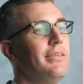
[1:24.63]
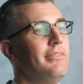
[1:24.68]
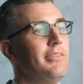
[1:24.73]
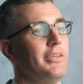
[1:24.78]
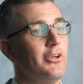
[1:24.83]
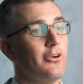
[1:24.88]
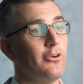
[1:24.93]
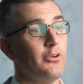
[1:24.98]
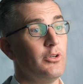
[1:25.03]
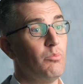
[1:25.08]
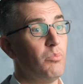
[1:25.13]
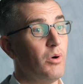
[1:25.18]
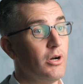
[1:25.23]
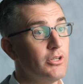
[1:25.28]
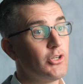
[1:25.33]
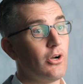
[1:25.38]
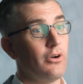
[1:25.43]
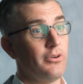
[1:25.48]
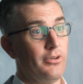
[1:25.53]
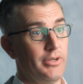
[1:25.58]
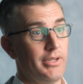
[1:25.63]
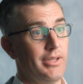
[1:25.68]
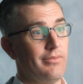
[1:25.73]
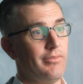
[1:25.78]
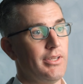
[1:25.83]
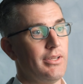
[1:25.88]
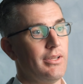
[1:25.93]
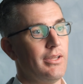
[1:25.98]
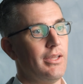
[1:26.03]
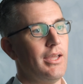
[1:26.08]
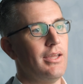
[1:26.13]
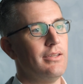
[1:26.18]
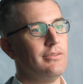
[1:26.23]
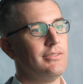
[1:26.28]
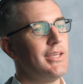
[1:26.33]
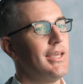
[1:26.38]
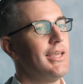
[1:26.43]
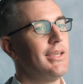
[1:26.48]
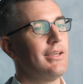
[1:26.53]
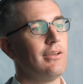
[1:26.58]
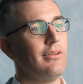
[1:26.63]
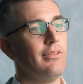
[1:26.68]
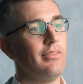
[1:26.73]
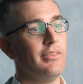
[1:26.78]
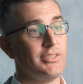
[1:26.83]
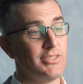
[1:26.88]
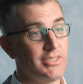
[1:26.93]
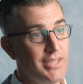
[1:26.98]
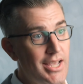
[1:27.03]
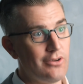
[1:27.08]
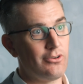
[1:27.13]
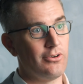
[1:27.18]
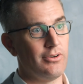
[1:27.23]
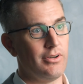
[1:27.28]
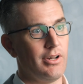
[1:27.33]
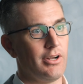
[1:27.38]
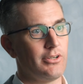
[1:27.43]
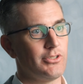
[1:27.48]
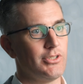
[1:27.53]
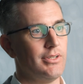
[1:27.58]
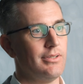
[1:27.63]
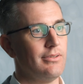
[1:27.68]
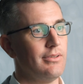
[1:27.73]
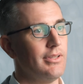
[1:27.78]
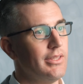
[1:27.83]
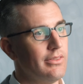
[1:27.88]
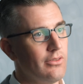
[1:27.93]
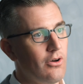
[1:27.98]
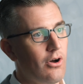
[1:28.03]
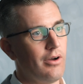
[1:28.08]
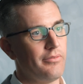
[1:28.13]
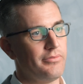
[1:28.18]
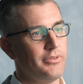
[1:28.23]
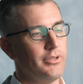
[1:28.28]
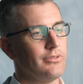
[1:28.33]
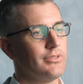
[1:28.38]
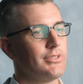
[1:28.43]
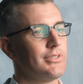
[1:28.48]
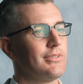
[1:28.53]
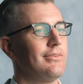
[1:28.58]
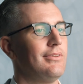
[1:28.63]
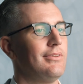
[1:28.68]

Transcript: in the year you bunch all your giving and take the standard deduction in the off years.